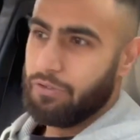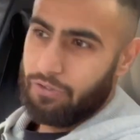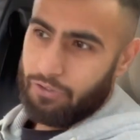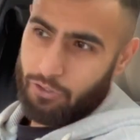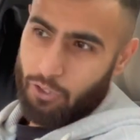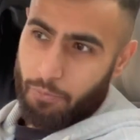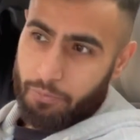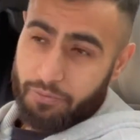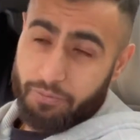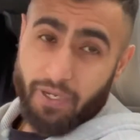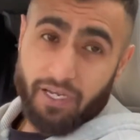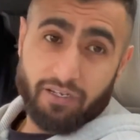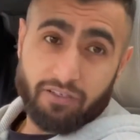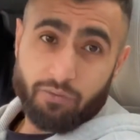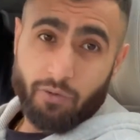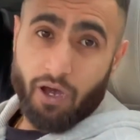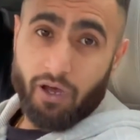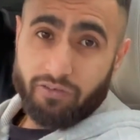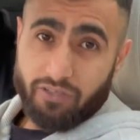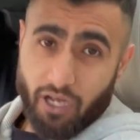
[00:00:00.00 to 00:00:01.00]
Top speed as
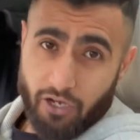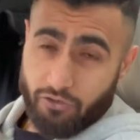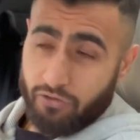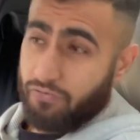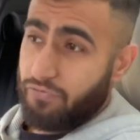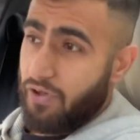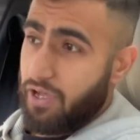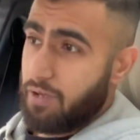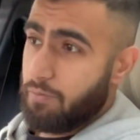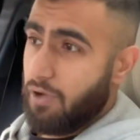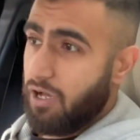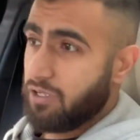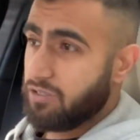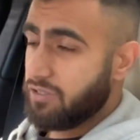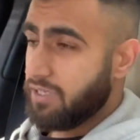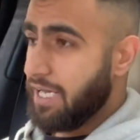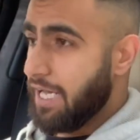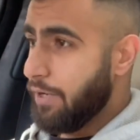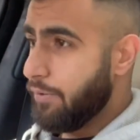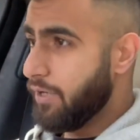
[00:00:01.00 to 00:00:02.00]
well is 130 miles
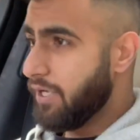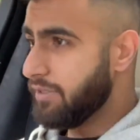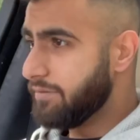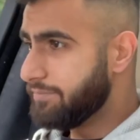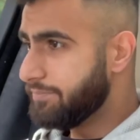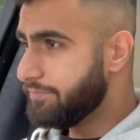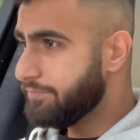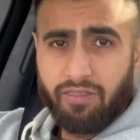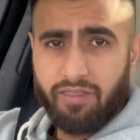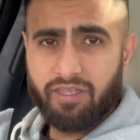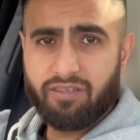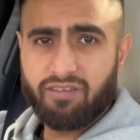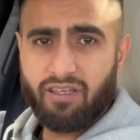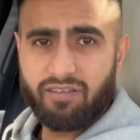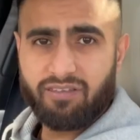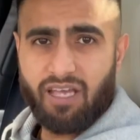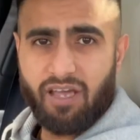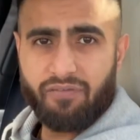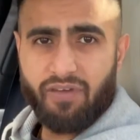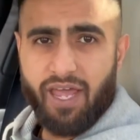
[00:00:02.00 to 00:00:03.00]
an hour. This
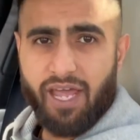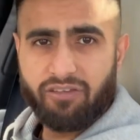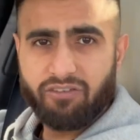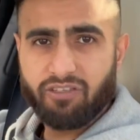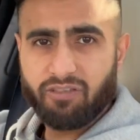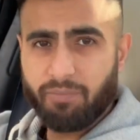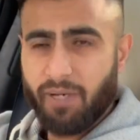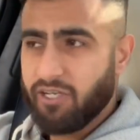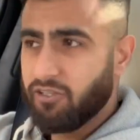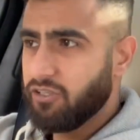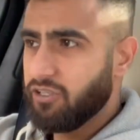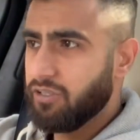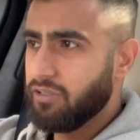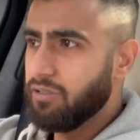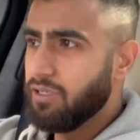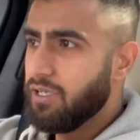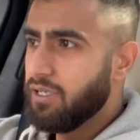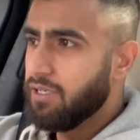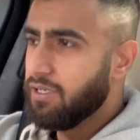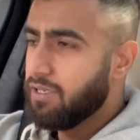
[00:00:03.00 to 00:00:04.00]
does have air
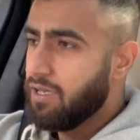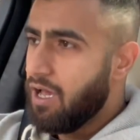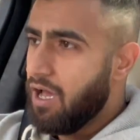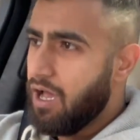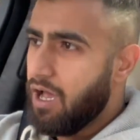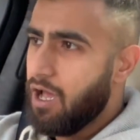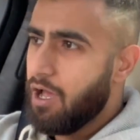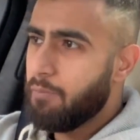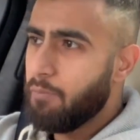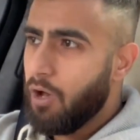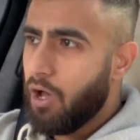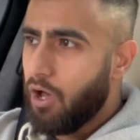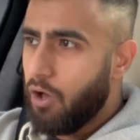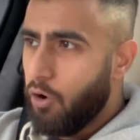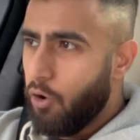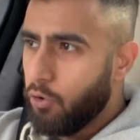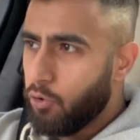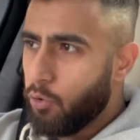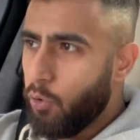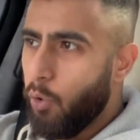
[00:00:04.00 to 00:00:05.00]
suspension.
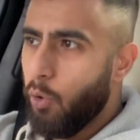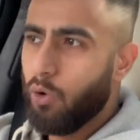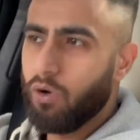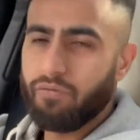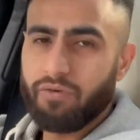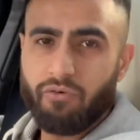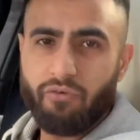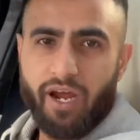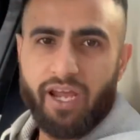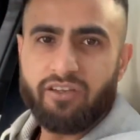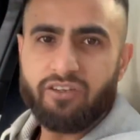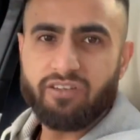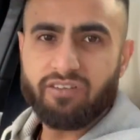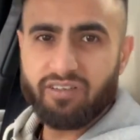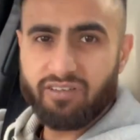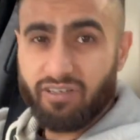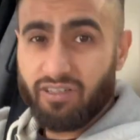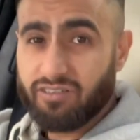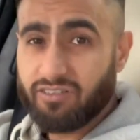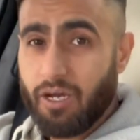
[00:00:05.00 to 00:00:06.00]
On all of the ranges,
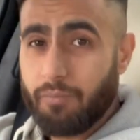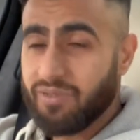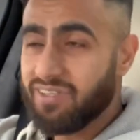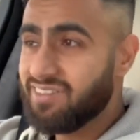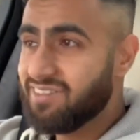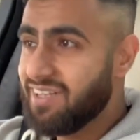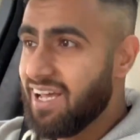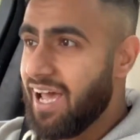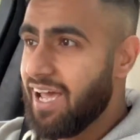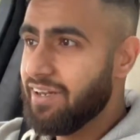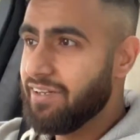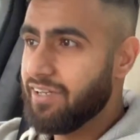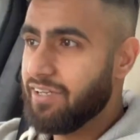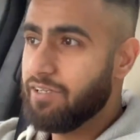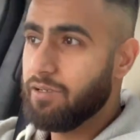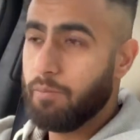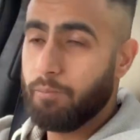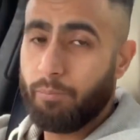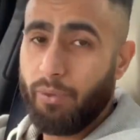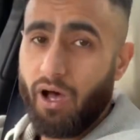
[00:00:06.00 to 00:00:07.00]
it does come as
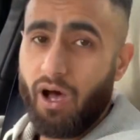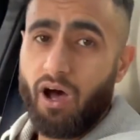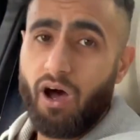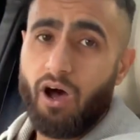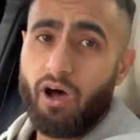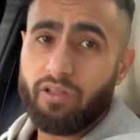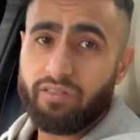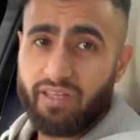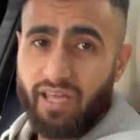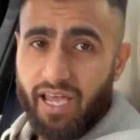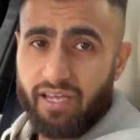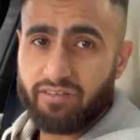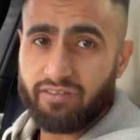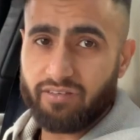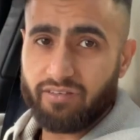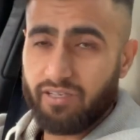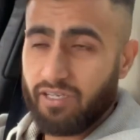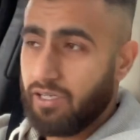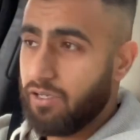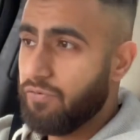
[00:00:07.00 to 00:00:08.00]
standard, bar the
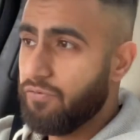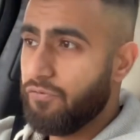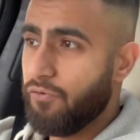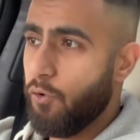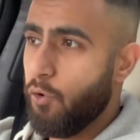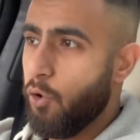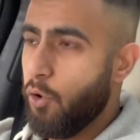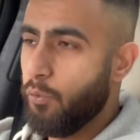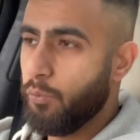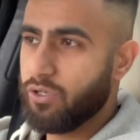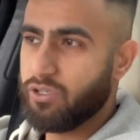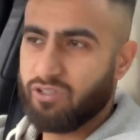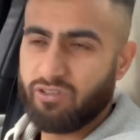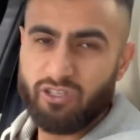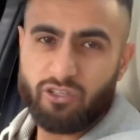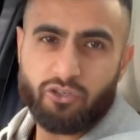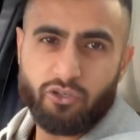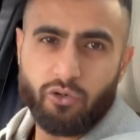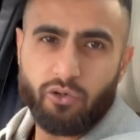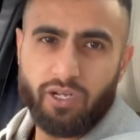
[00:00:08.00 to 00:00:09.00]
SD4, which is
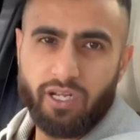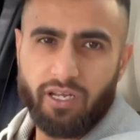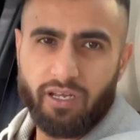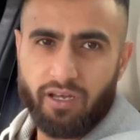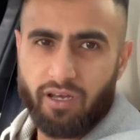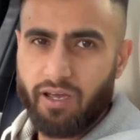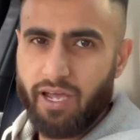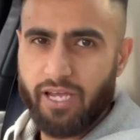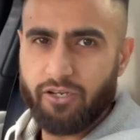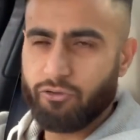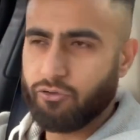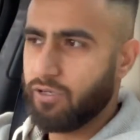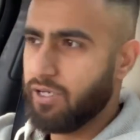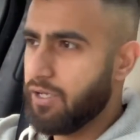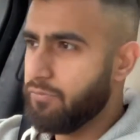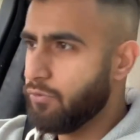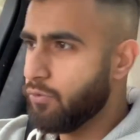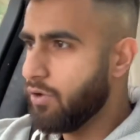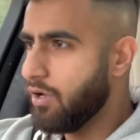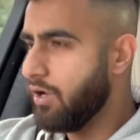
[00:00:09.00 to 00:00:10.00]
the 2-litre
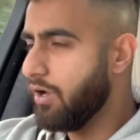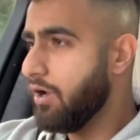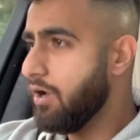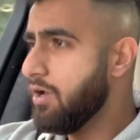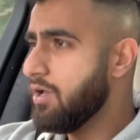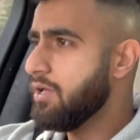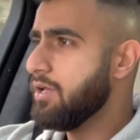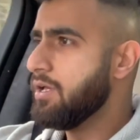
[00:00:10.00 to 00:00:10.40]
entry-level car.